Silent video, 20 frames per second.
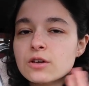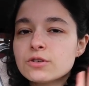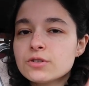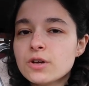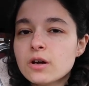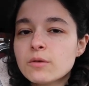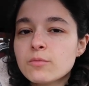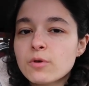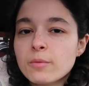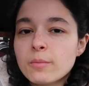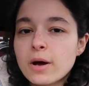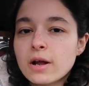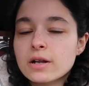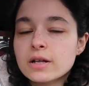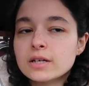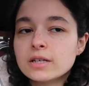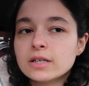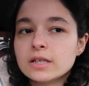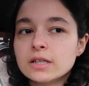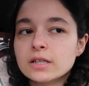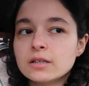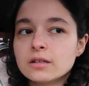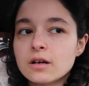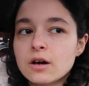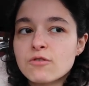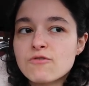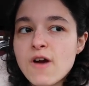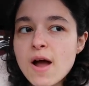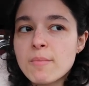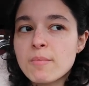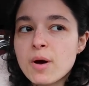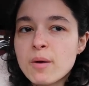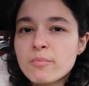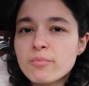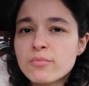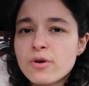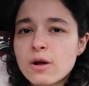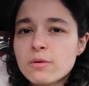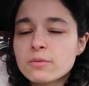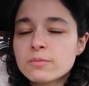I'll talk more about it in a
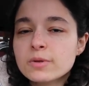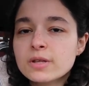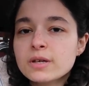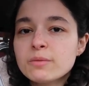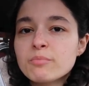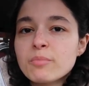wrap-up probably,